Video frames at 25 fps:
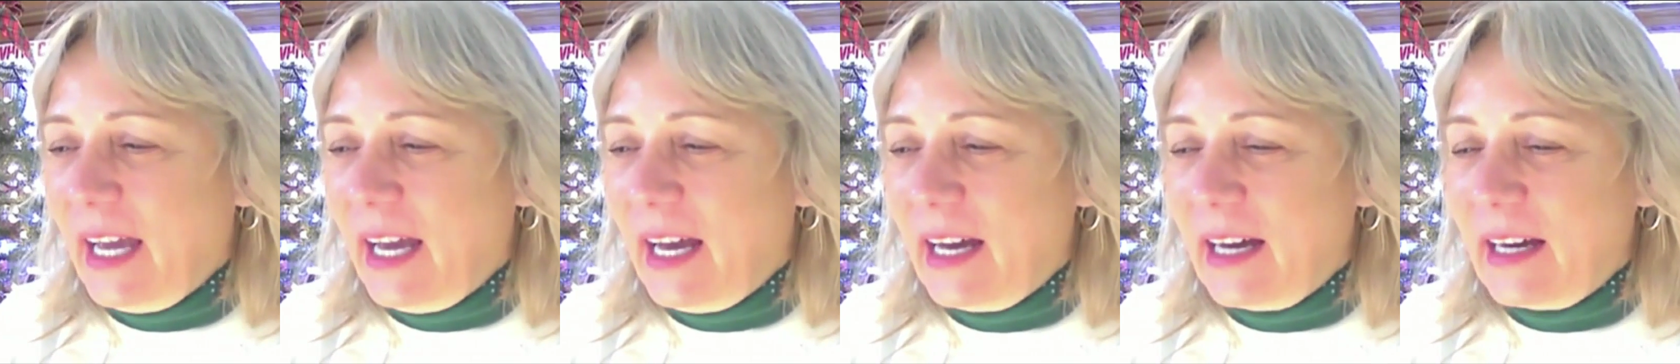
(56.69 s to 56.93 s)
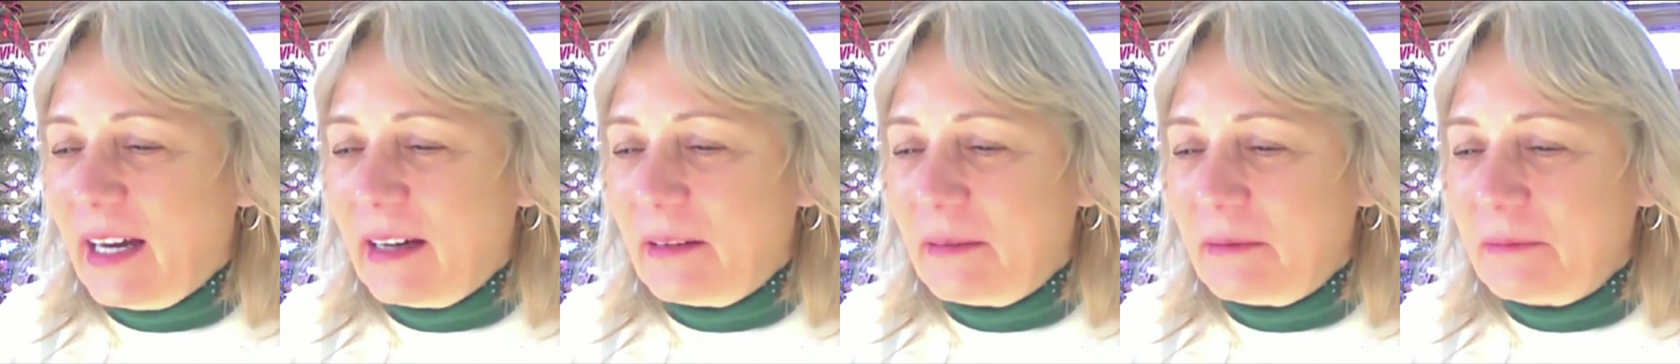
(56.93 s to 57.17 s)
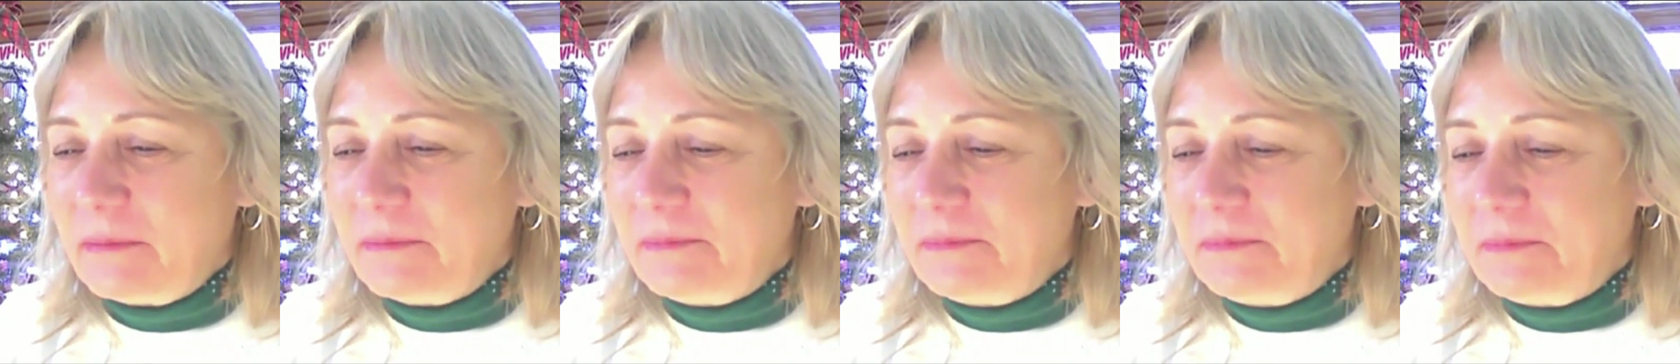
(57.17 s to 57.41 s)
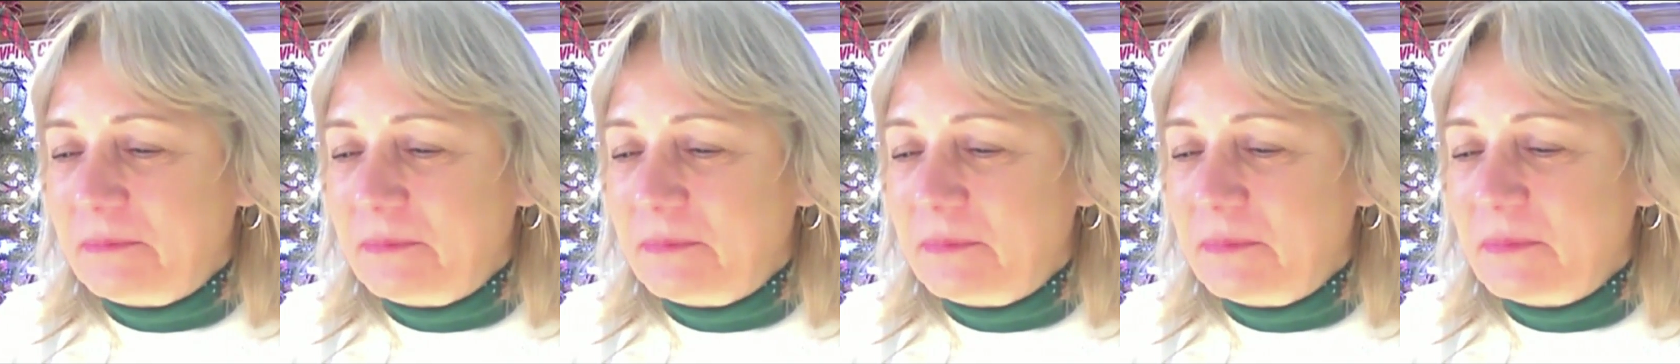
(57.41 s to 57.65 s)

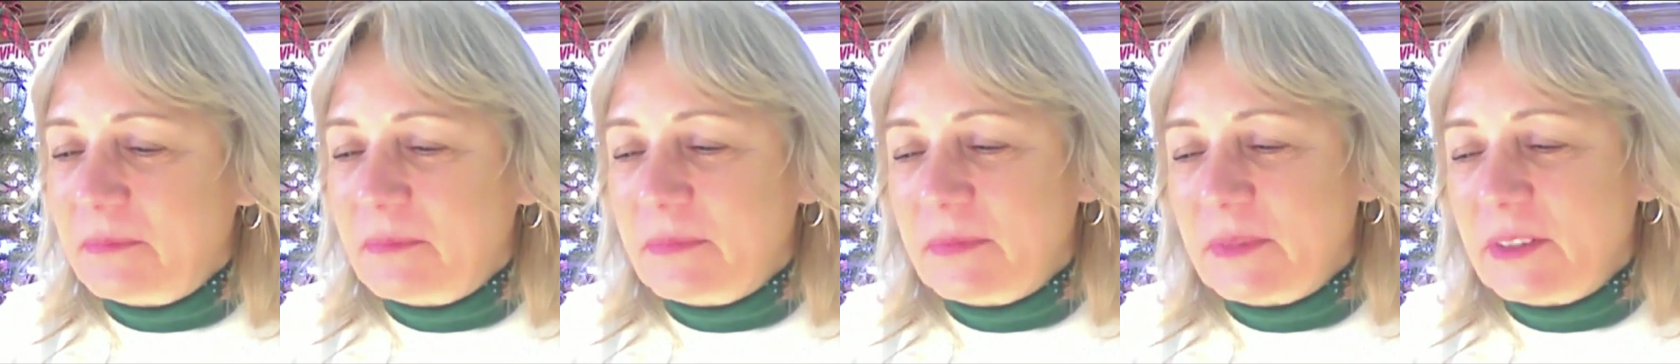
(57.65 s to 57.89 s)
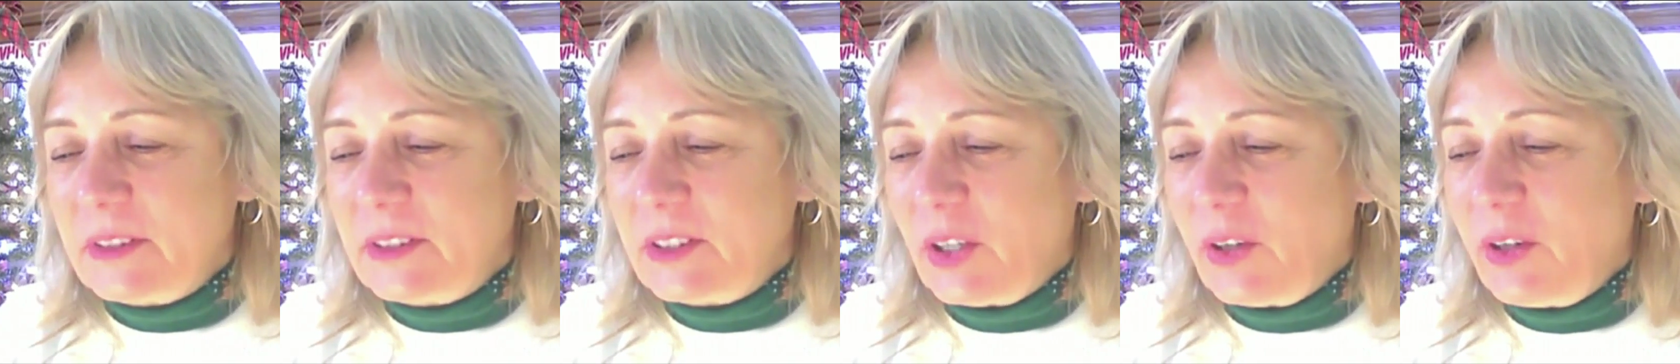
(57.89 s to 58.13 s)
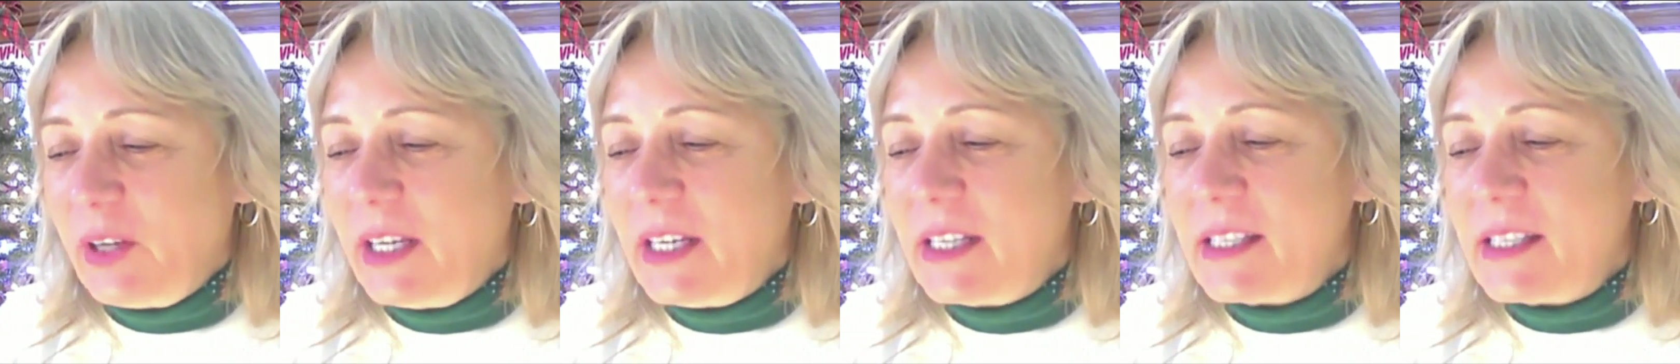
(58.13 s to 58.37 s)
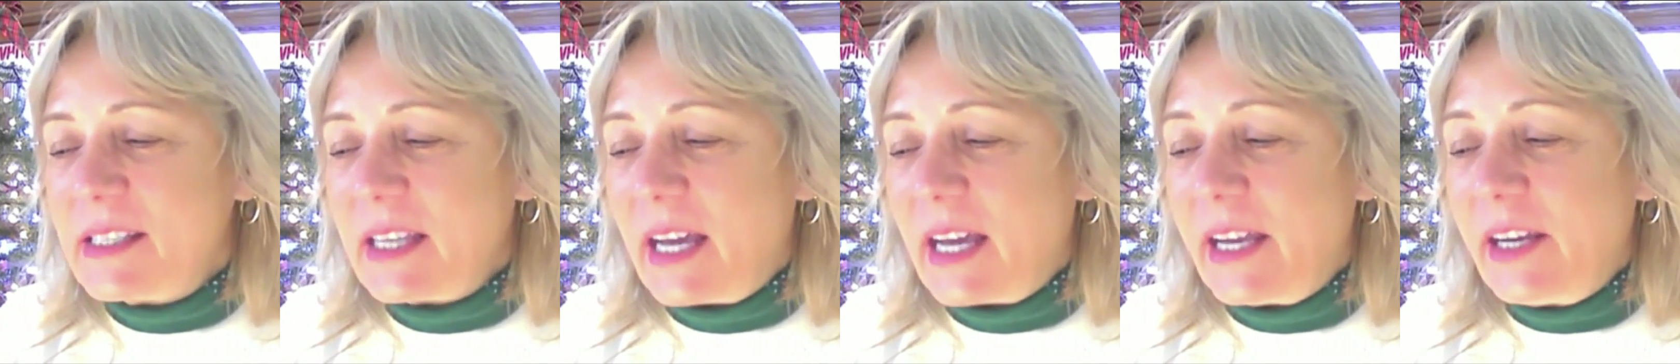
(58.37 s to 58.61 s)
Um, so he
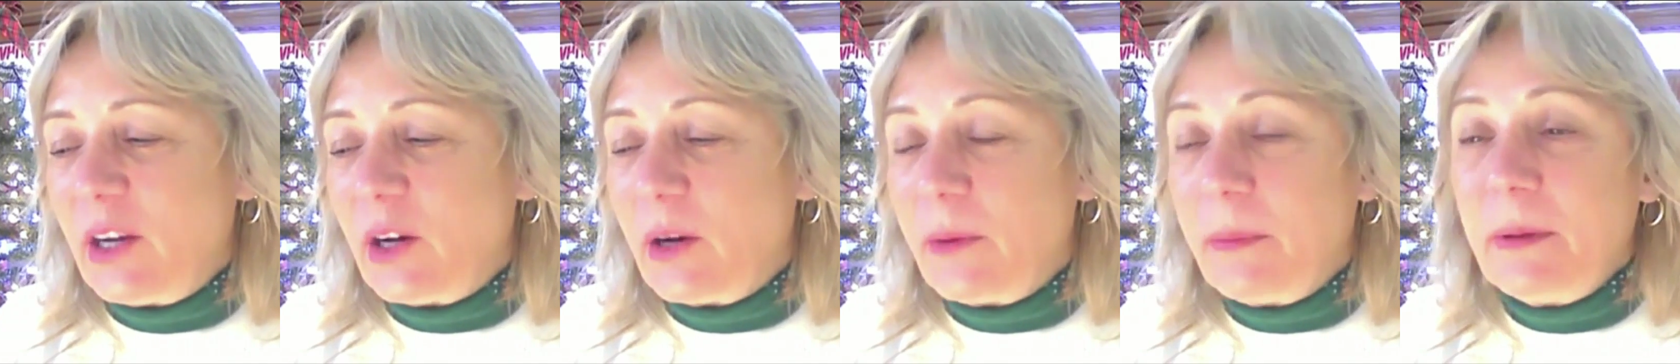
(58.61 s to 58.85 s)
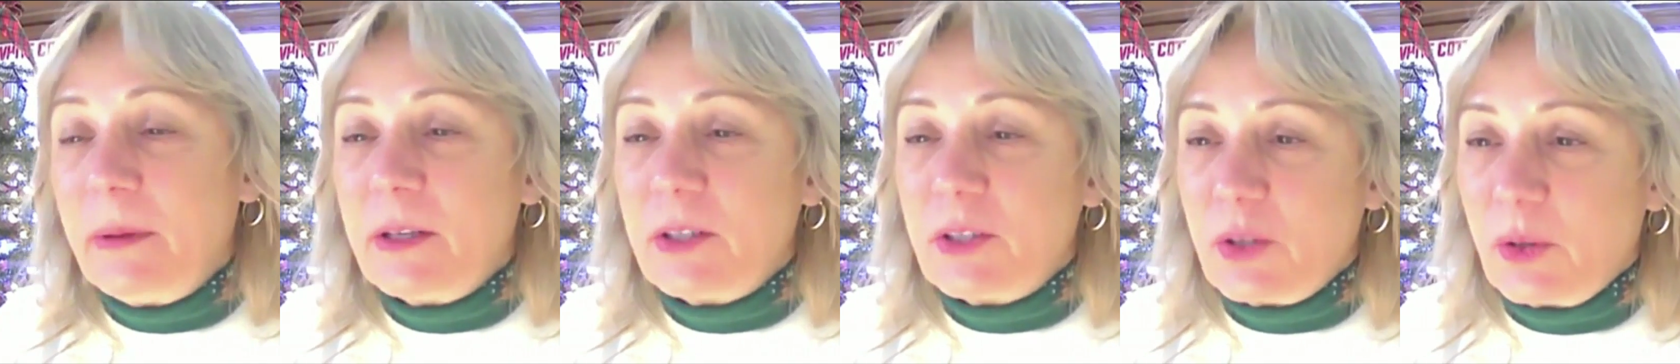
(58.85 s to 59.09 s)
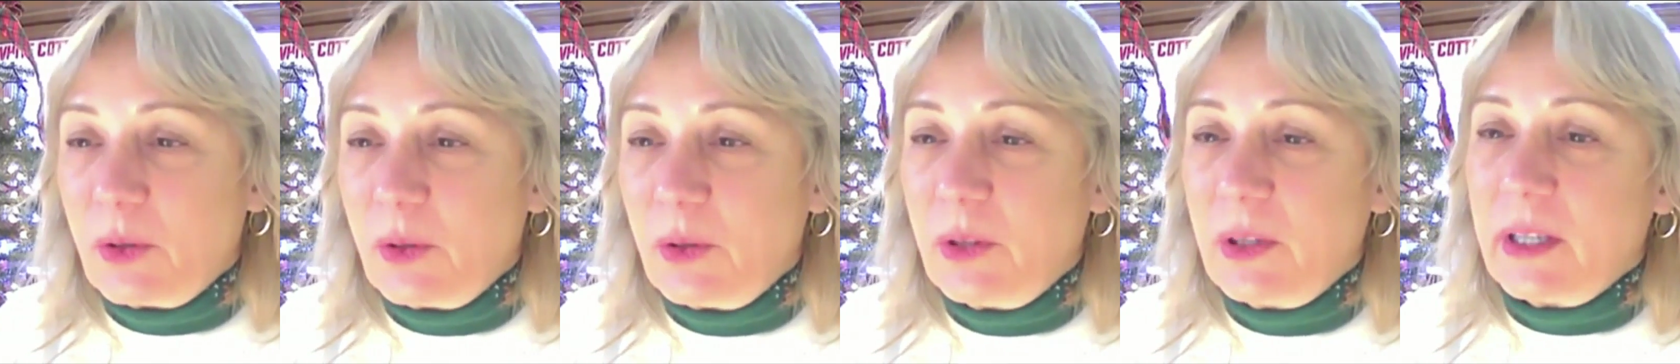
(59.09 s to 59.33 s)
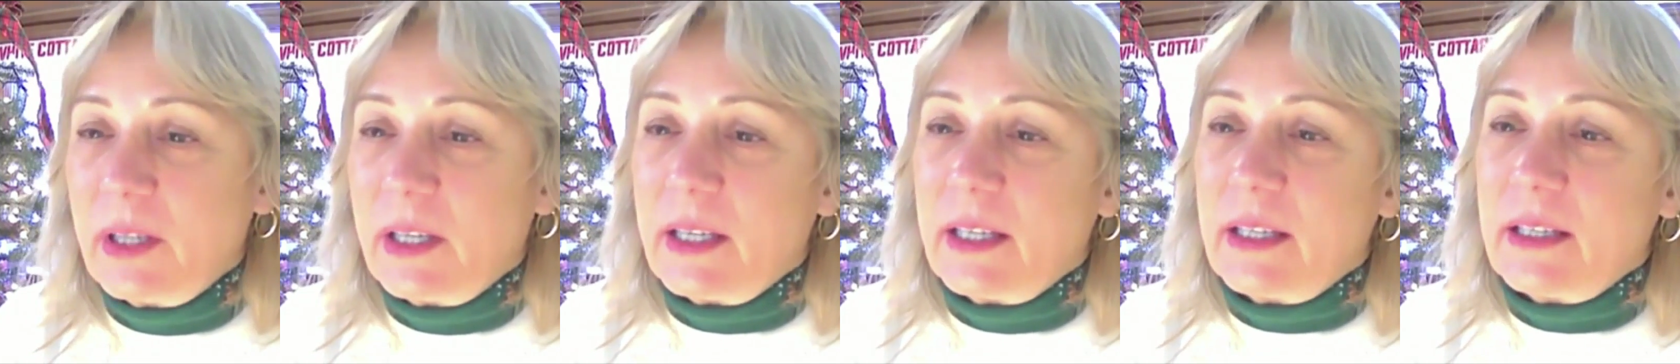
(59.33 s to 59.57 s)
decided to open a
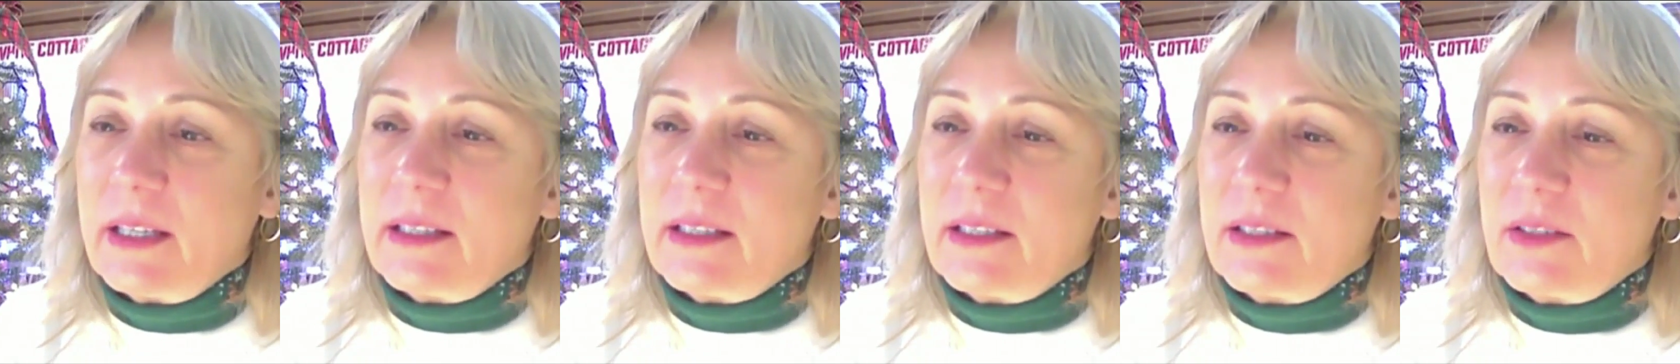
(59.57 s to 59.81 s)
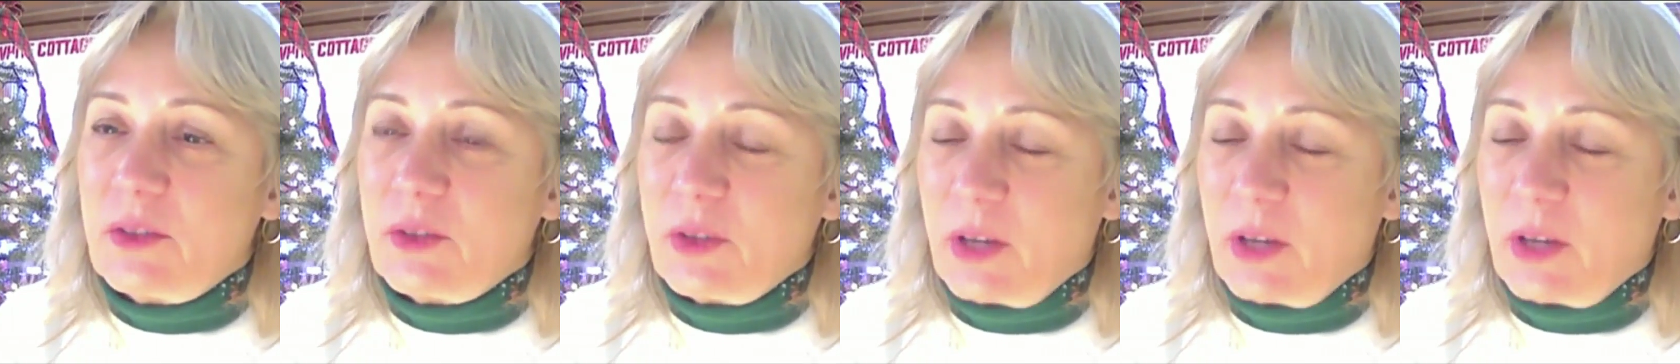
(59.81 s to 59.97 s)
tool and